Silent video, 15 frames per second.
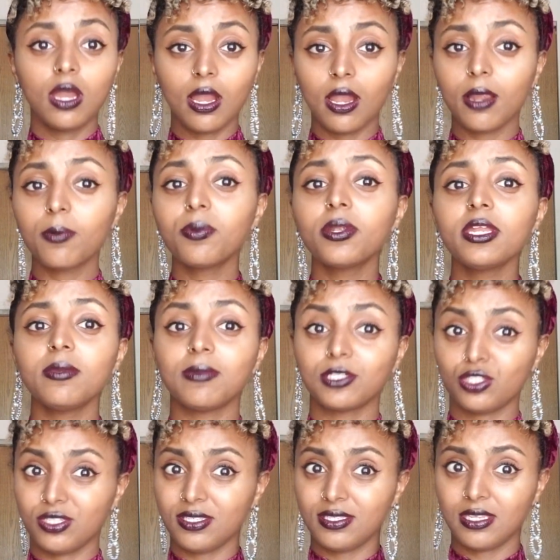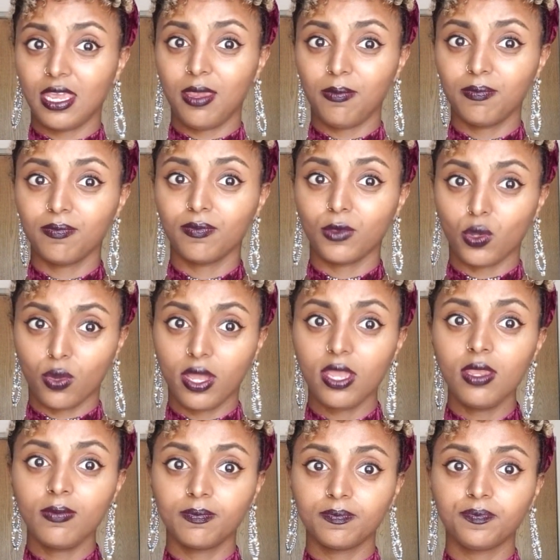are pretty much the same.
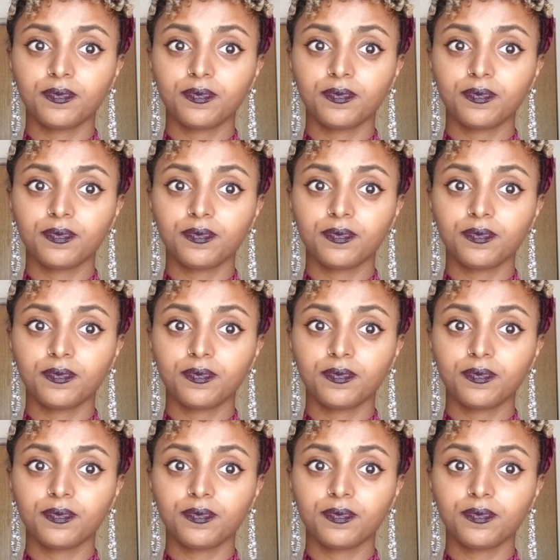Okay?